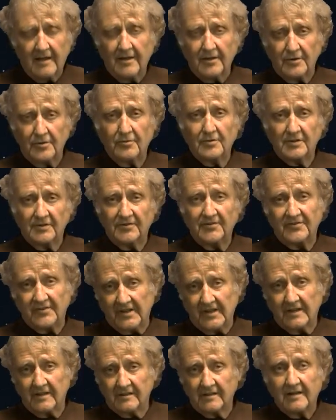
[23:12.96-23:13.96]
you can
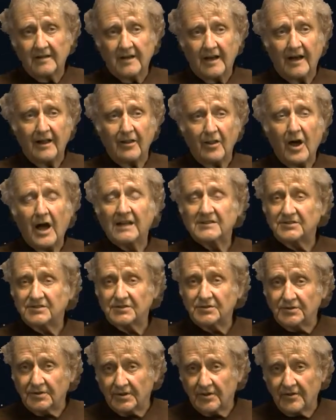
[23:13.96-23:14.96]
see it a lot
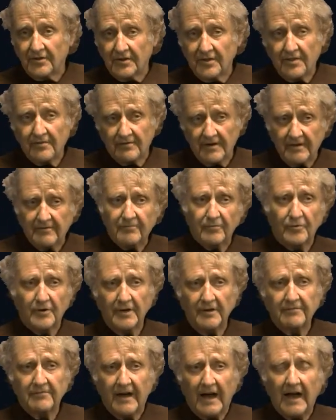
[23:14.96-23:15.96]
sooner than
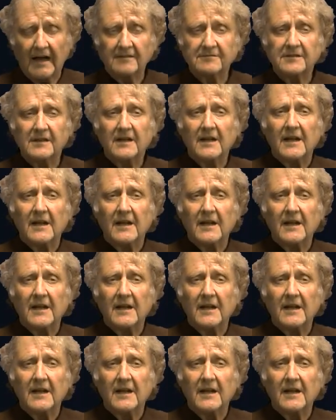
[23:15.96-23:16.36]
3:45.